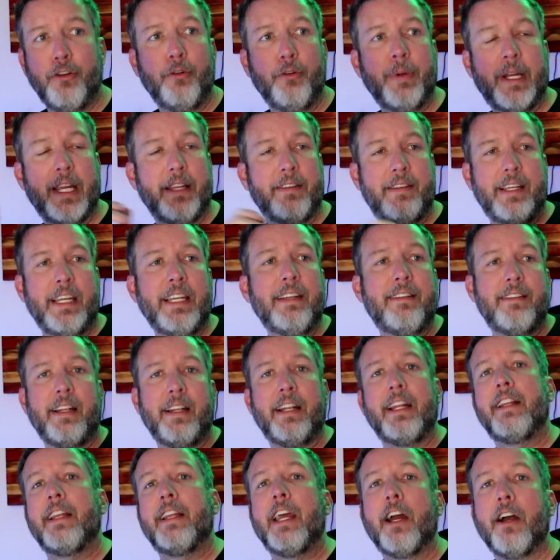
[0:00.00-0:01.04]
dude because he's
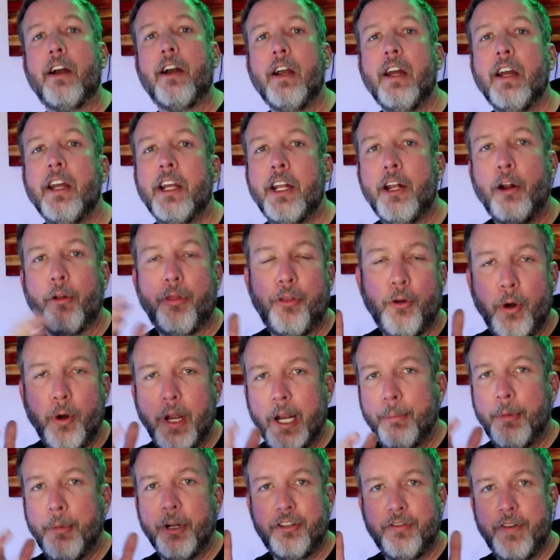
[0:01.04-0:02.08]
sitting there, you know,
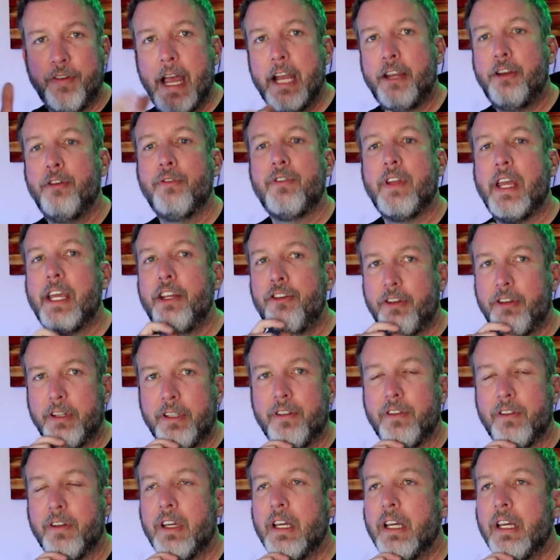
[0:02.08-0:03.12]
throwing a bunch of
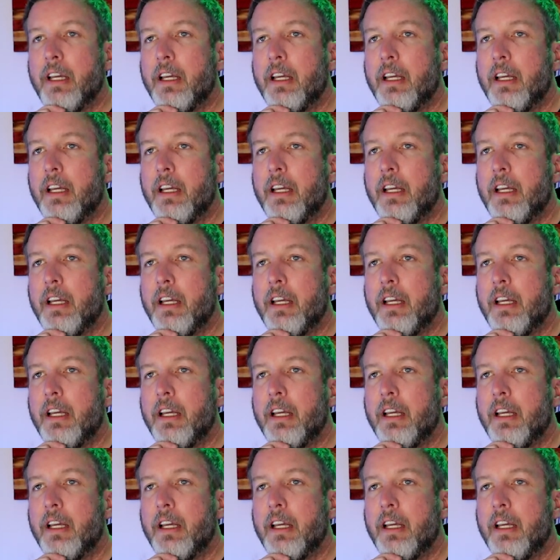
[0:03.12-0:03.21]
accusations.